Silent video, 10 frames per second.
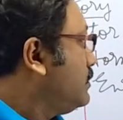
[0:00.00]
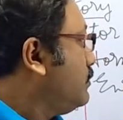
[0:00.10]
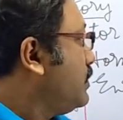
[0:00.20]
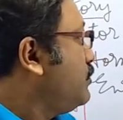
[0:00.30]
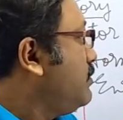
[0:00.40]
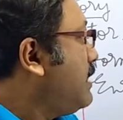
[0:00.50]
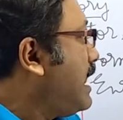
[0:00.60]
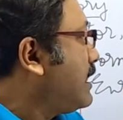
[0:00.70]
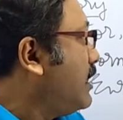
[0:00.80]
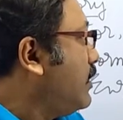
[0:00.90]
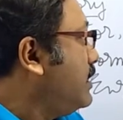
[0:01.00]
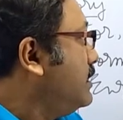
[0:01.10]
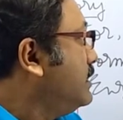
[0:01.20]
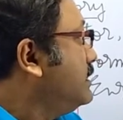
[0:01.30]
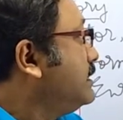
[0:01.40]
What do you mean by alkaloid?
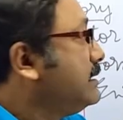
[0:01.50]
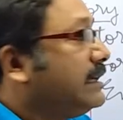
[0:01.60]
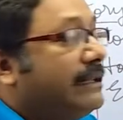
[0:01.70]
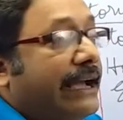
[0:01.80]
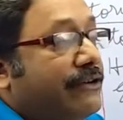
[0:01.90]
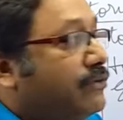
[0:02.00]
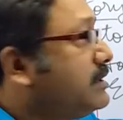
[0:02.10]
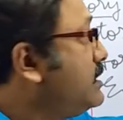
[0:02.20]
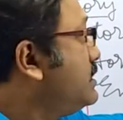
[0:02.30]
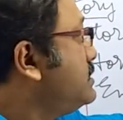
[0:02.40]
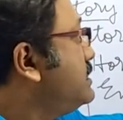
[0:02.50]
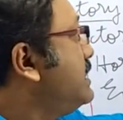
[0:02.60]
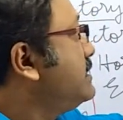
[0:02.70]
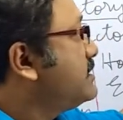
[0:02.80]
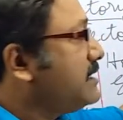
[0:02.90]
The nitrogenous
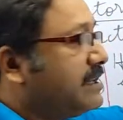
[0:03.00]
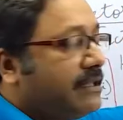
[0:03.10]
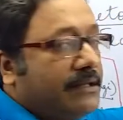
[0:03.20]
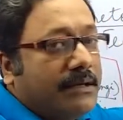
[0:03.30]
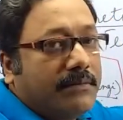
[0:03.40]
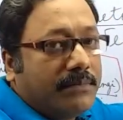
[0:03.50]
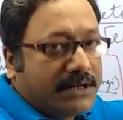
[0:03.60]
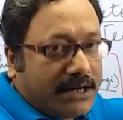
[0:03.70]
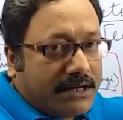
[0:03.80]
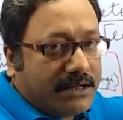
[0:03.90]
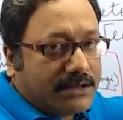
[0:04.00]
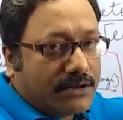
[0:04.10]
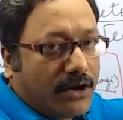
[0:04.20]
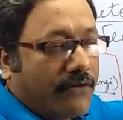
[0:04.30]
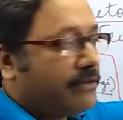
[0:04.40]
excretory materials
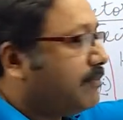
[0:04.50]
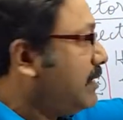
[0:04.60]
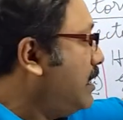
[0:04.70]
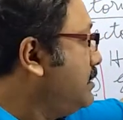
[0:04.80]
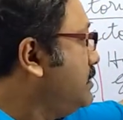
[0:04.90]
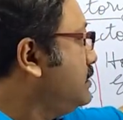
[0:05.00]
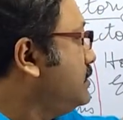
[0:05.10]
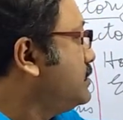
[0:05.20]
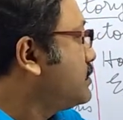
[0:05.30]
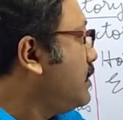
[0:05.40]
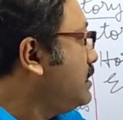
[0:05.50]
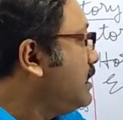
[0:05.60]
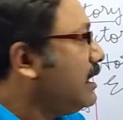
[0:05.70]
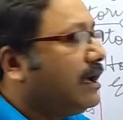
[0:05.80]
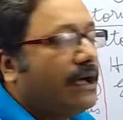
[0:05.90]
of the plant is called
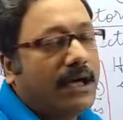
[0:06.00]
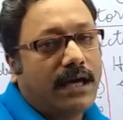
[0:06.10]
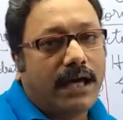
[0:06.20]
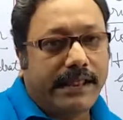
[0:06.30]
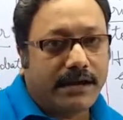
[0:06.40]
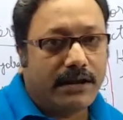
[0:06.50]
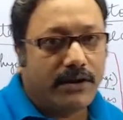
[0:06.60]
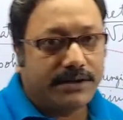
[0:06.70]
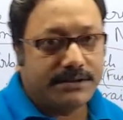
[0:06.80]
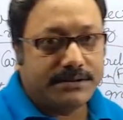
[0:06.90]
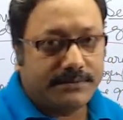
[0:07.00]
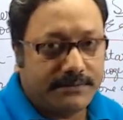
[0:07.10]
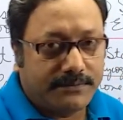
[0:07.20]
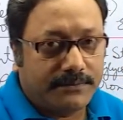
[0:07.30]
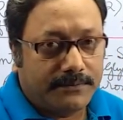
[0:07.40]
the alkaloids.
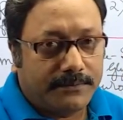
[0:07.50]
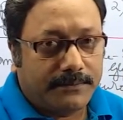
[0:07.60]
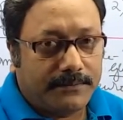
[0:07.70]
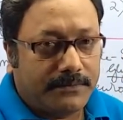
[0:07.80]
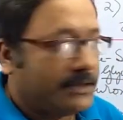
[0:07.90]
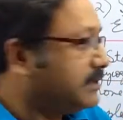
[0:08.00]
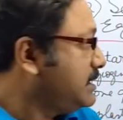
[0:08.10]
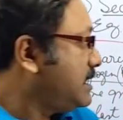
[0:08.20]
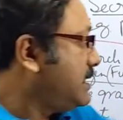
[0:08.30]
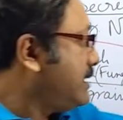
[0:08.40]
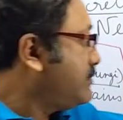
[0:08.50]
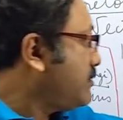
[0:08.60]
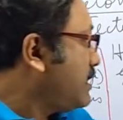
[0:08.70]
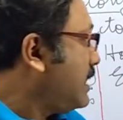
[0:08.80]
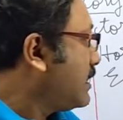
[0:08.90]
Now, these are the names of
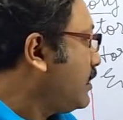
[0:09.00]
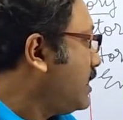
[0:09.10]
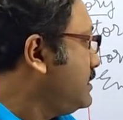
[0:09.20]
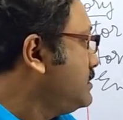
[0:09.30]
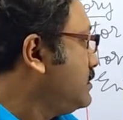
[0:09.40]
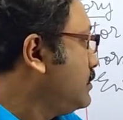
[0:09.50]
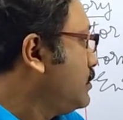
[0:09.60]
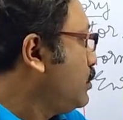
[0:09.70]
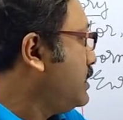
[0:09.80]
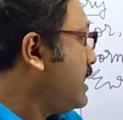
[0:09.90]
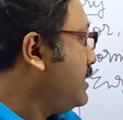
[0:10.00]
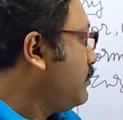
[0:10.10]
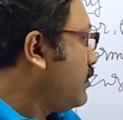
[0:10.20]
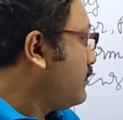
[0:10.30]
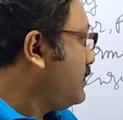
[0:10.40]
the alkaloids: quinine,
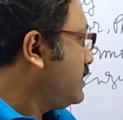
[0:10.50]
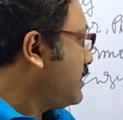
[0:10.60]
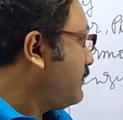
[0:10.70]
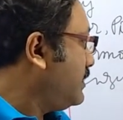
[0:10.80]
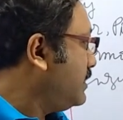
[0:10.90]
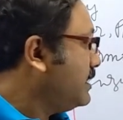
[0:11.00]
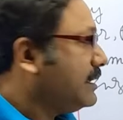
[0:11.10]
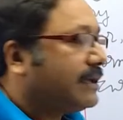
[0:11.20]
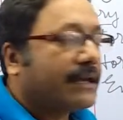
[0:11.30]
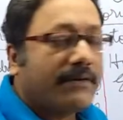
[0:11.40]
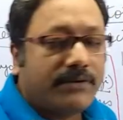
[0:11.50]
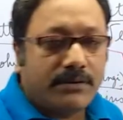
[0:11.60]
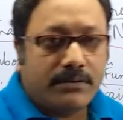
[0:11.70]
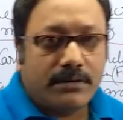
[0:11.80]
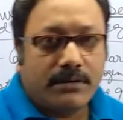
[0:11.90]
morphine, caffeine.
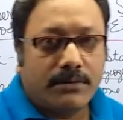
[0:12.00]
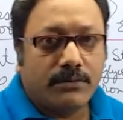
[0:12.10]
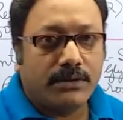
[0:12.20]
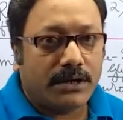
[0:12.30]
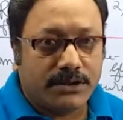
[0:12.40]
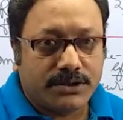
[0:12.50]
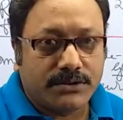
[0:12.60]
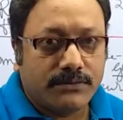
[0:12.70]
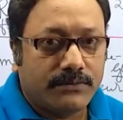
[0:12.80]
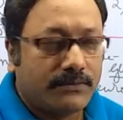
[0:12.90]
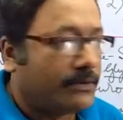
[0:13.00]
Caffeine we are used to.